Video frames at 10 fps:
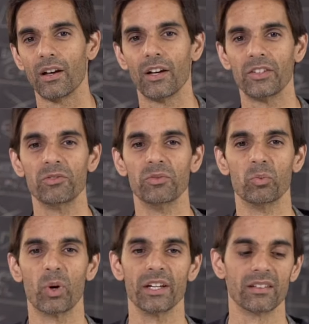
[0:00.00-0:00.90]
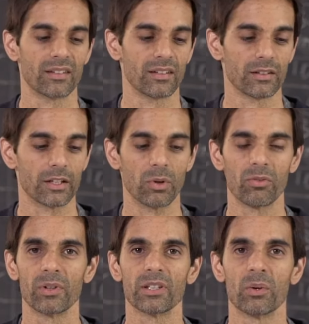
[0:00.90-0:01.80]
And even weight. They're
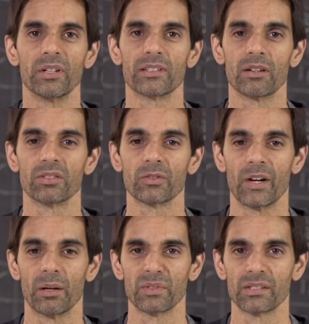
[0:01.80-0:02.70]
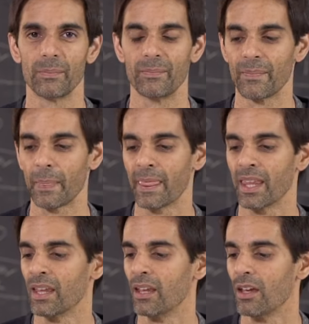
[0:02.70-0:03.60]
roughly 27 grams,
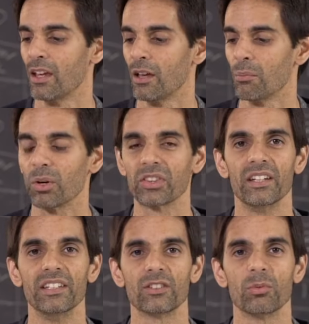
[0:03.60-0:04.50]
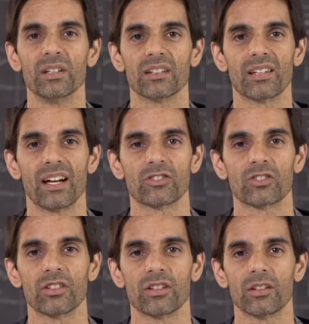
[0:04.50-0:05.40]
but they need to be
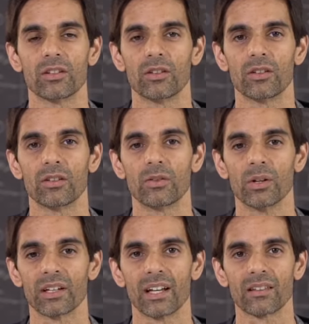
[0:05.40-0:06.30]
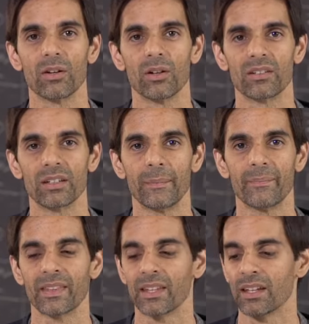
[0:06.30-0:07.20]
attached to a cat collar.
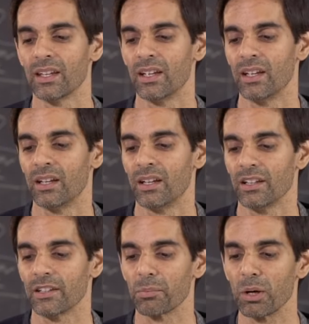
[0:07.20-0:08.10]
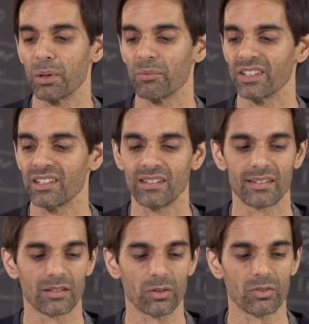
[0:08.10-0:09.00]
The problem with these
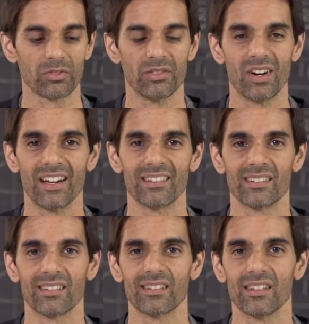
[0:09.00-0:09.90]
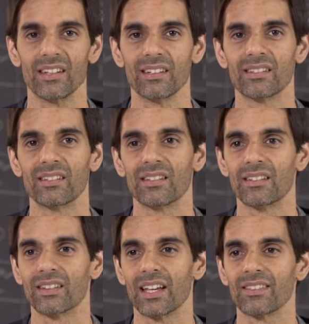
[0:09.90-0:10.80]
sort of devices is
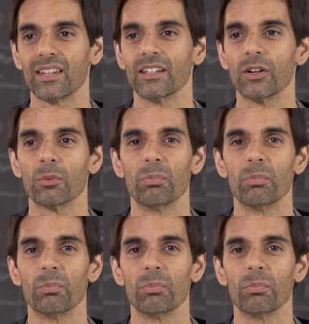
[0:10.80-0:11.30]
that they are